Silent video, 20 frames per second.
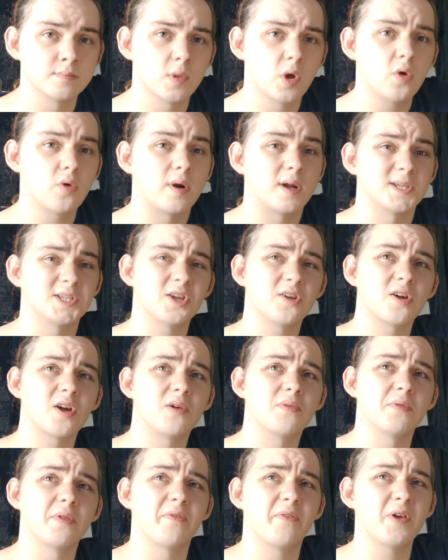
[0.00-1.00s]
Alright, starting
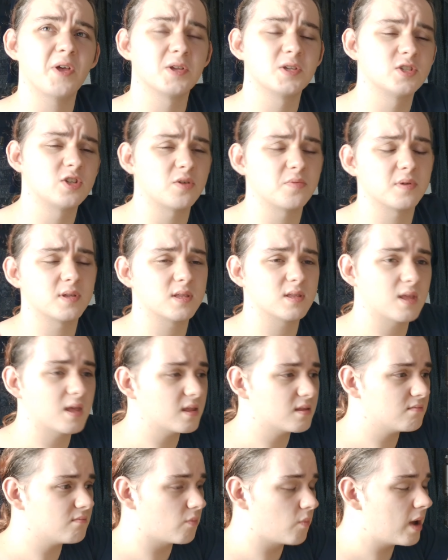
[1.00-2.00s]
off with the first topic,
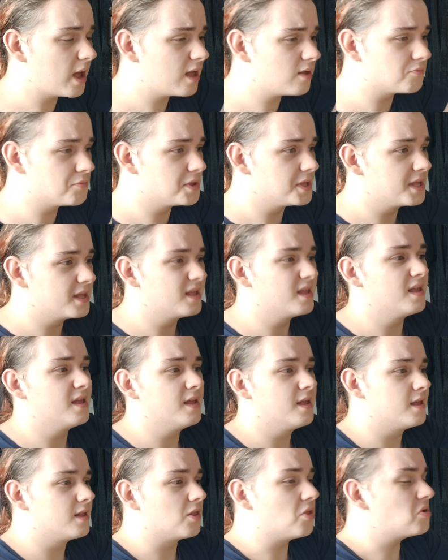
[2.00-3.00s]
and well,
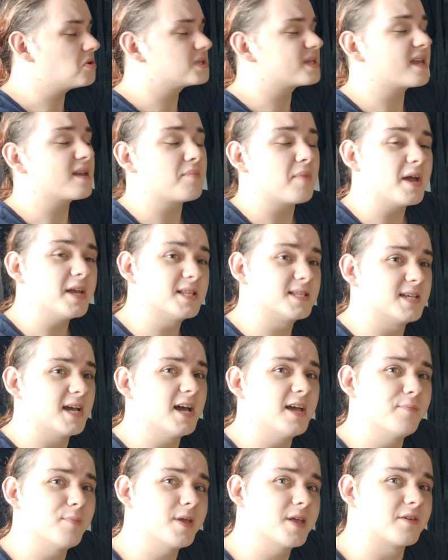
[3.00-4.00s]
looks like my
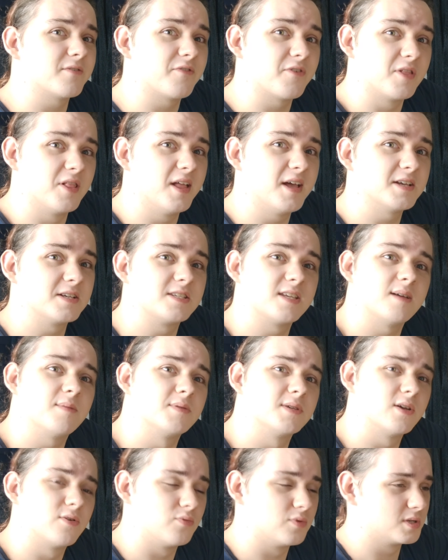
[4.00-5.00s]
timing for last
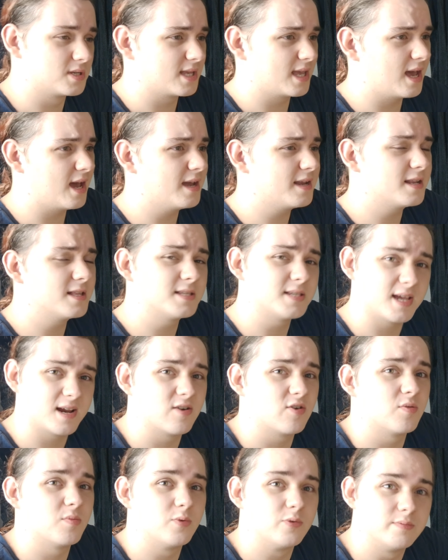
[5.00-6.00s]
episode was kinda
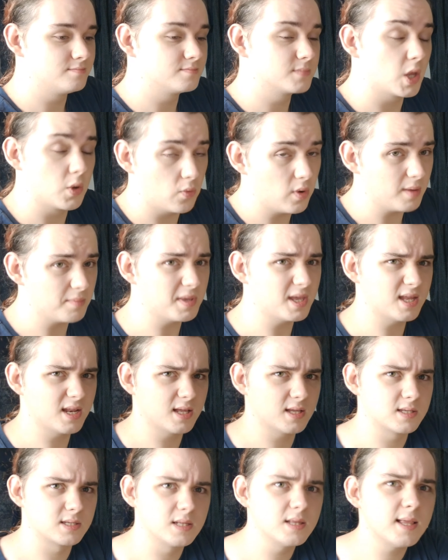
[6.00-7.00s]
terrible. What I mean
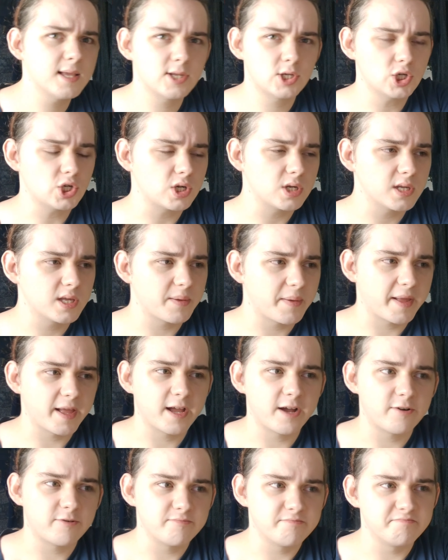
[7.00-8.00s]
is literally
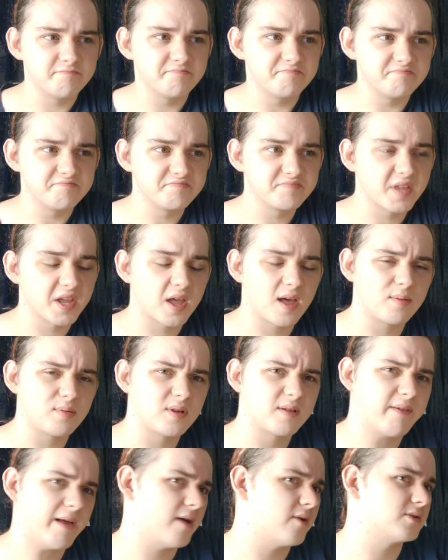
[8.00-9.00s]
about a couple
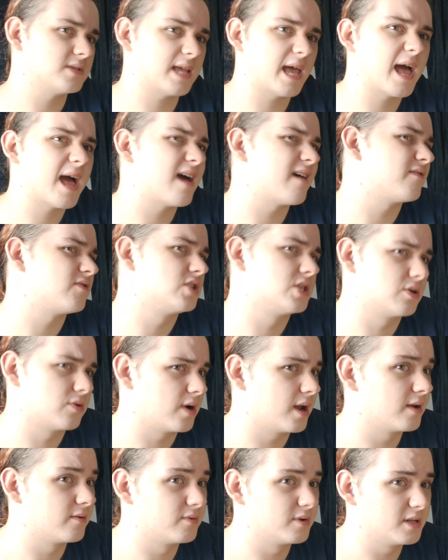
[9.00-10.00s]
of hours after
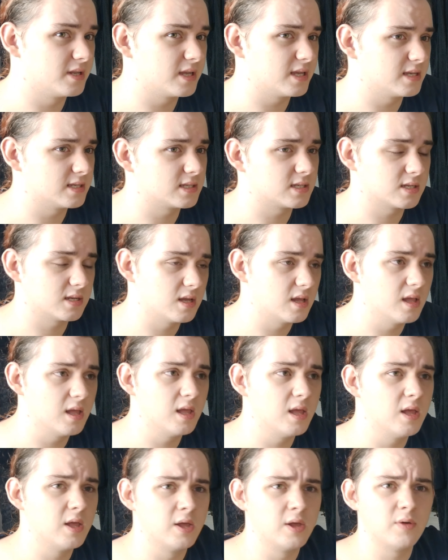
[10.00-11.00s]
I released,
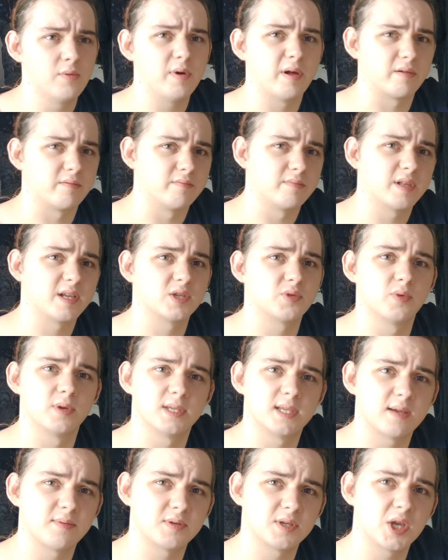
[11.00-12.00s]
well, last
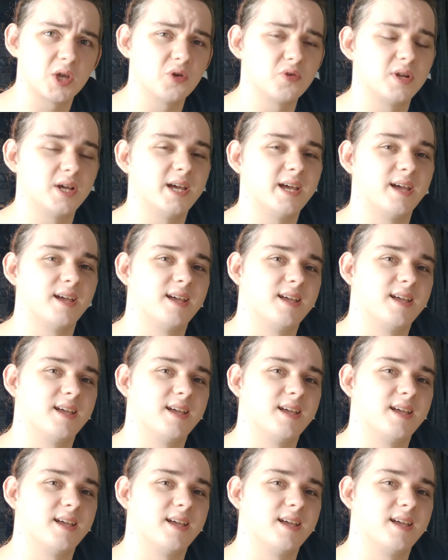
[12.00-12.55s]
week's episode.